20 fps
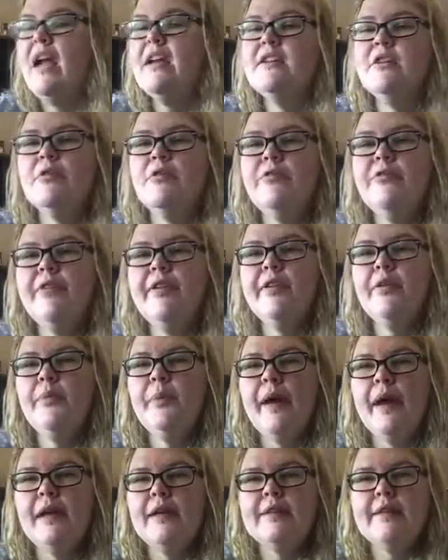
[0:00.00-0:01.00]
don't feel
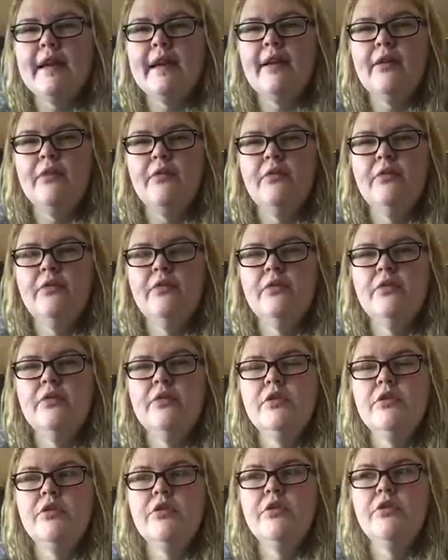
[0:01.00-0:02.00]
weighed down.
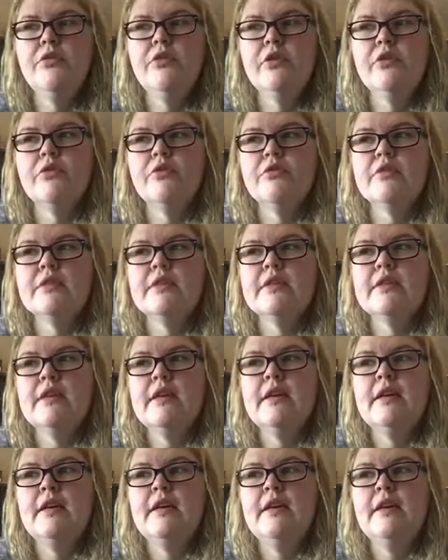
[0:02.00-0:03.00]
You know those
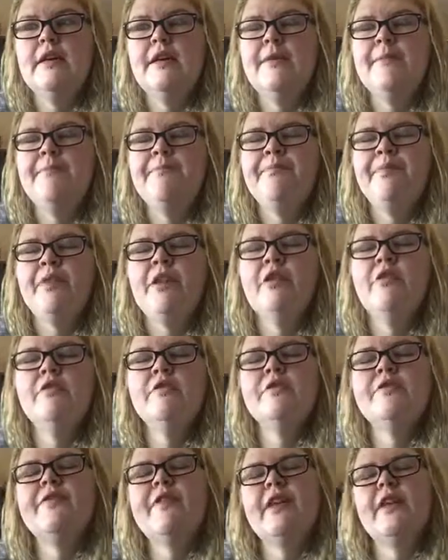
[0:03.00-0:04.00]

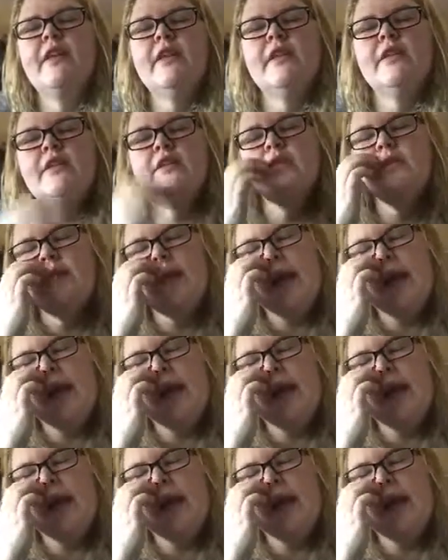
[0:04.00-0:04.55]
feelings you